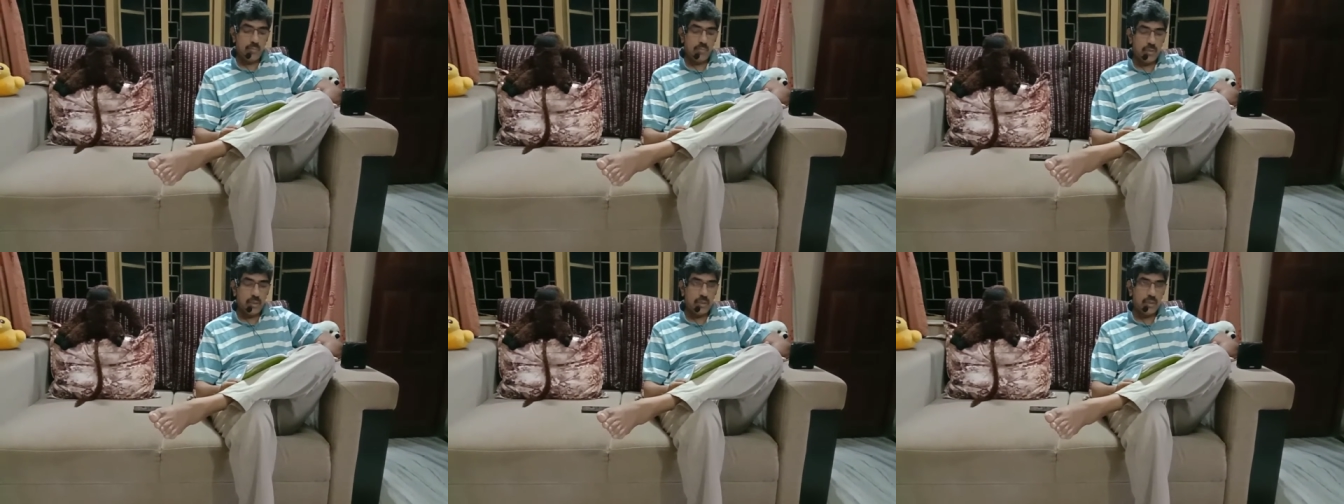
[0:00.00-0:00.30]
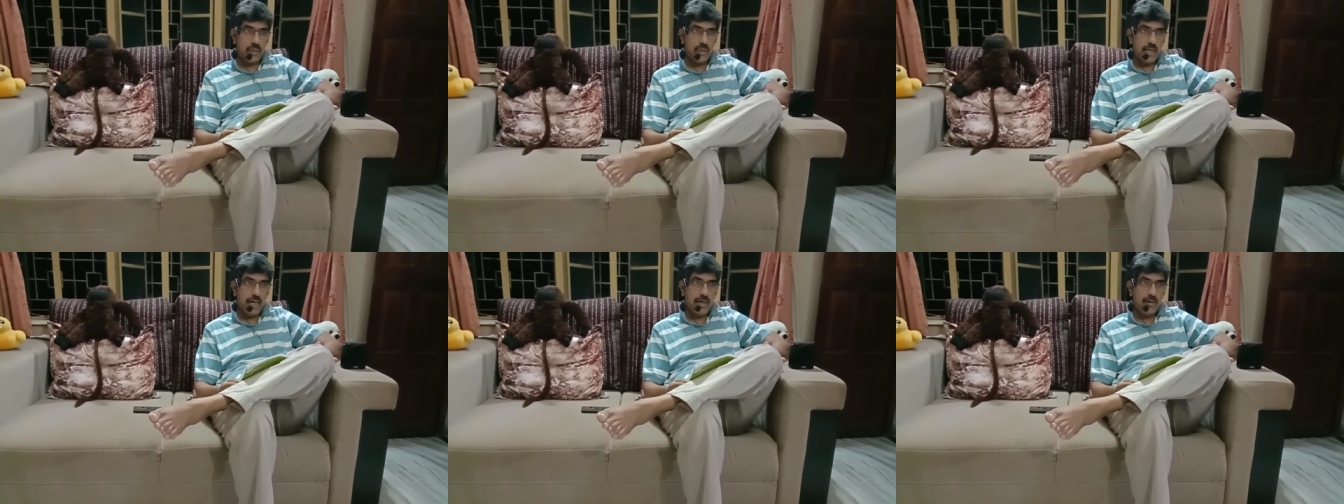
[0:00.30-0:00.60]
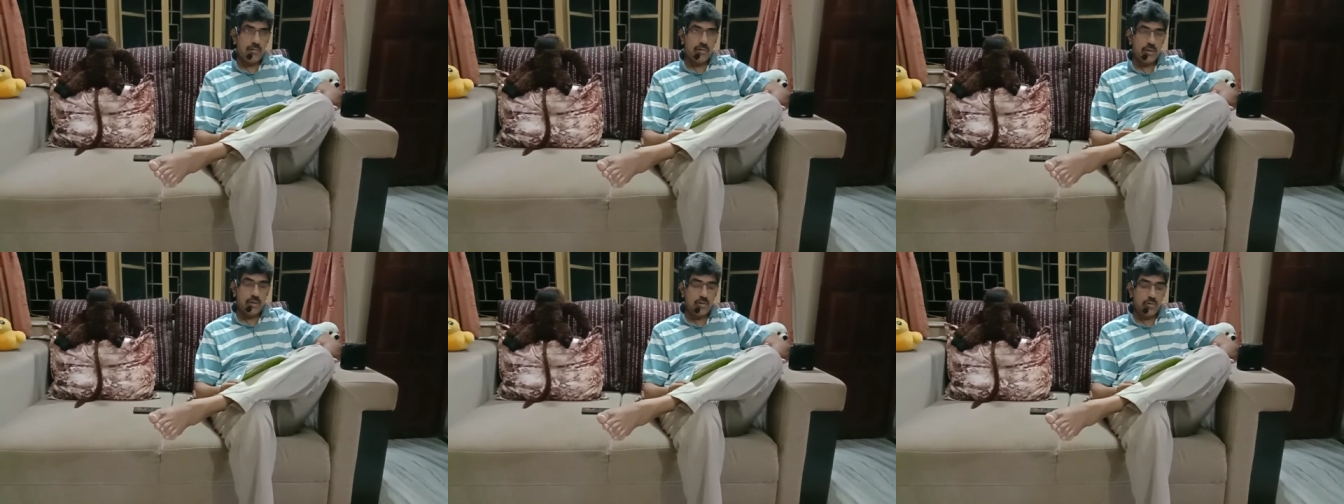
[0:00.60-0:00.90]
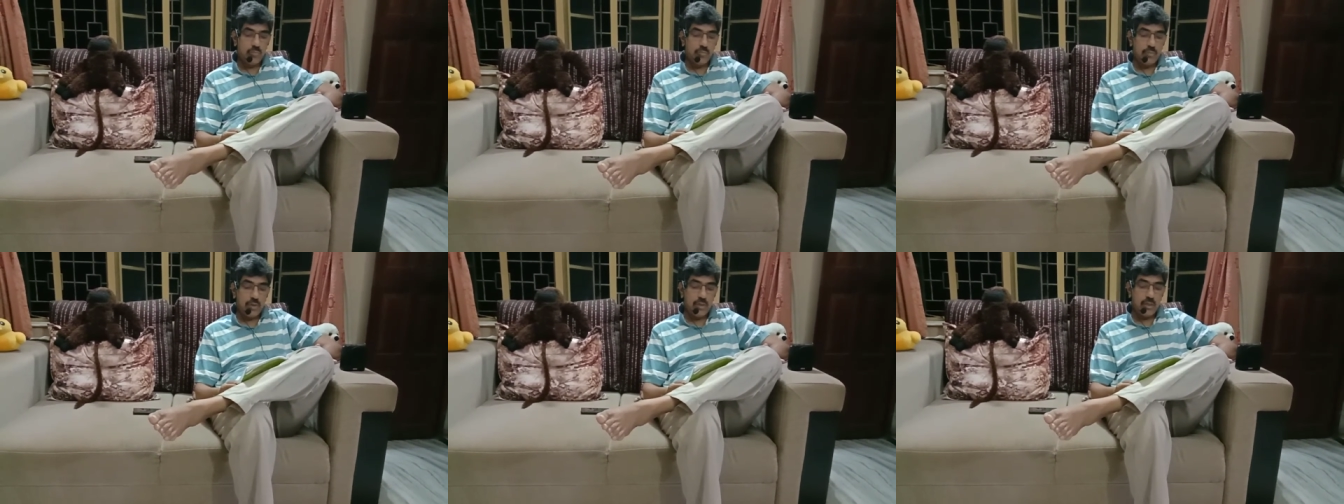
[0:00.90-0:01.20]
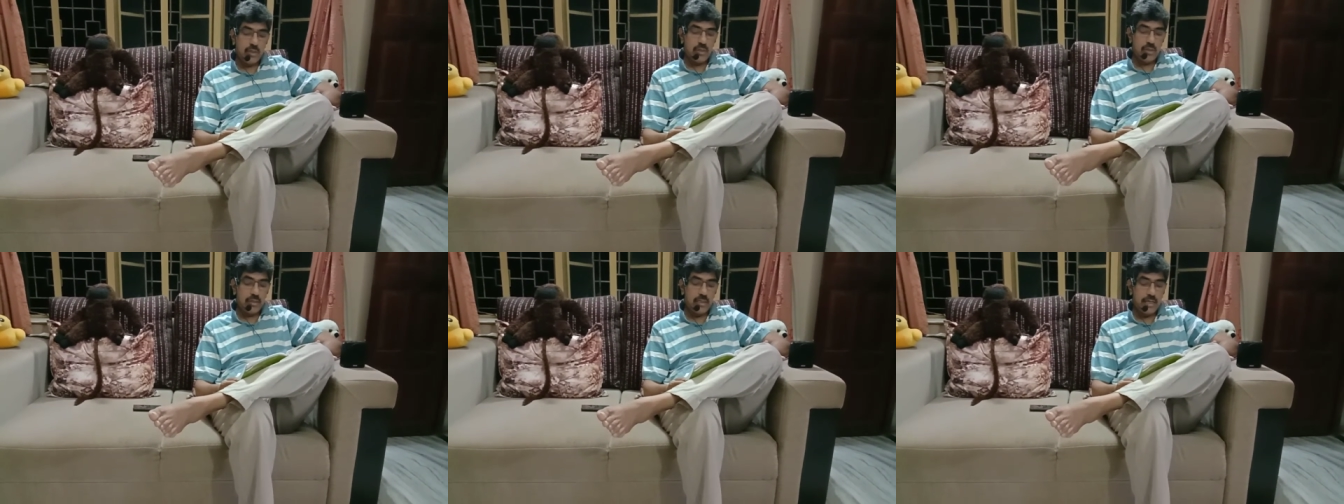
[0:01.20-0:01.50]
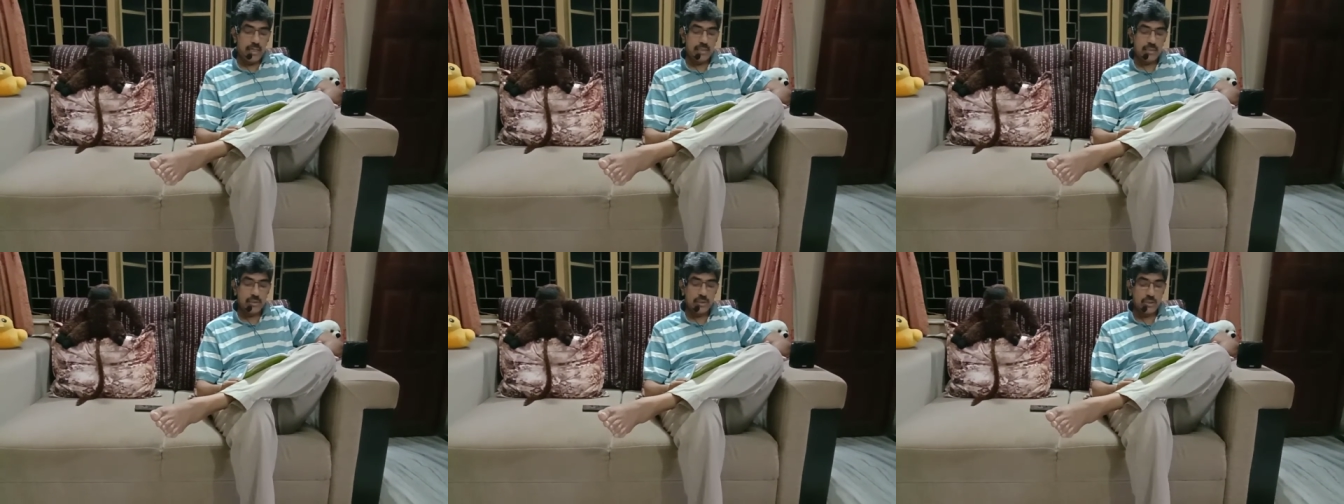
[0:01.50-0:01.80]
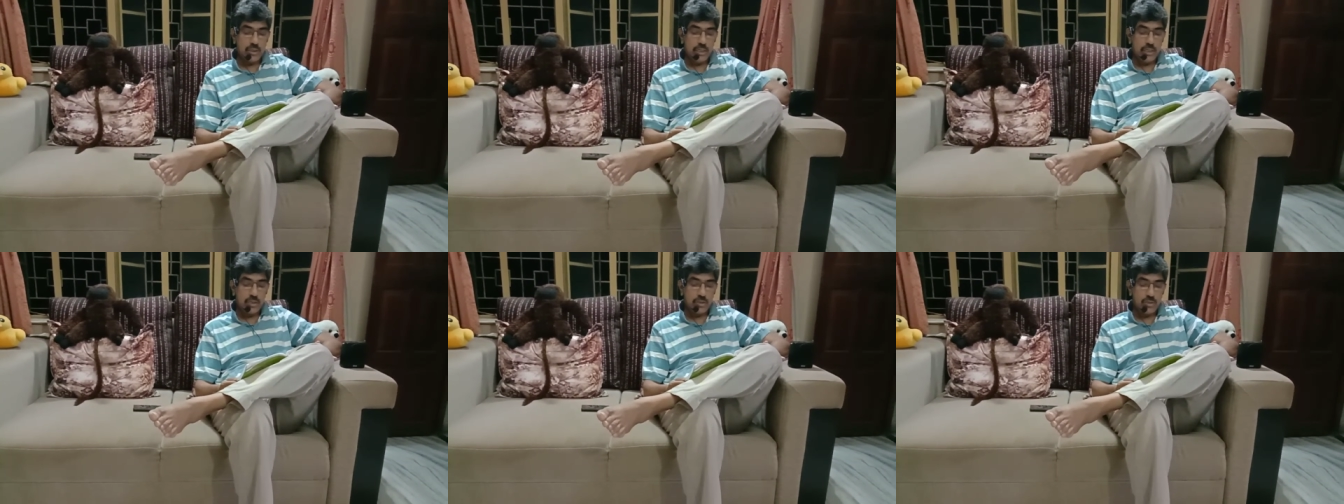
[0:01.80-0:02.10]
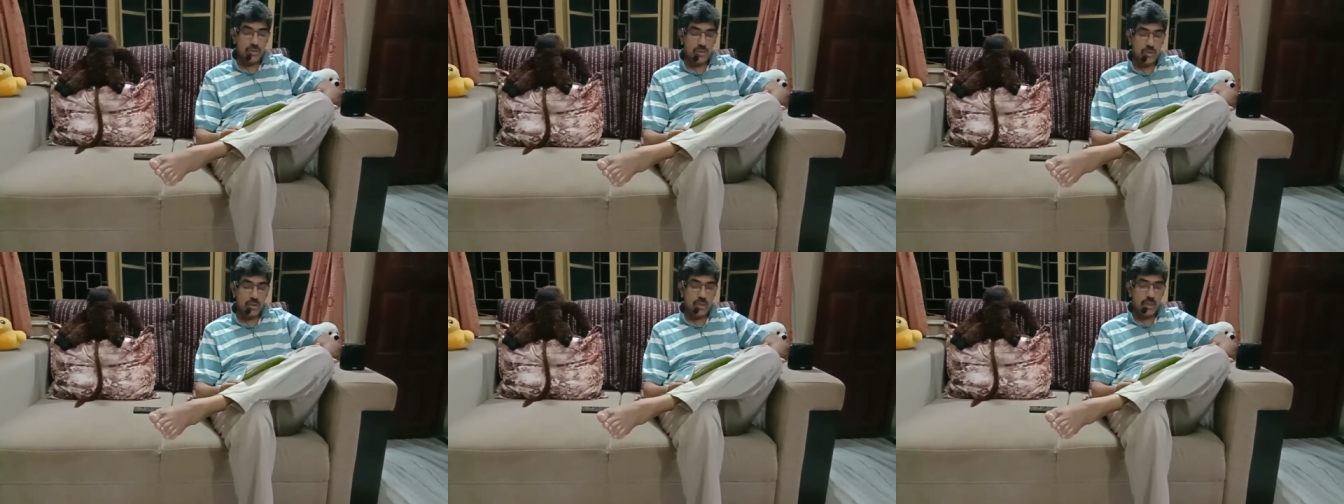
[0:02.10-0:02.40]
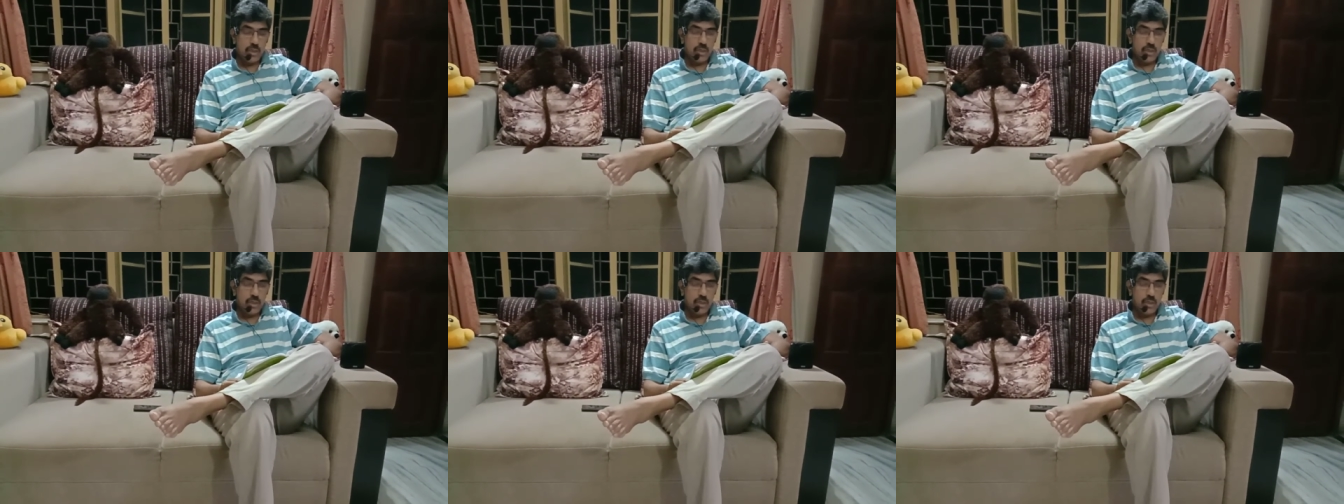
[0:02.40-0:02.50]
but now her opinion has changed.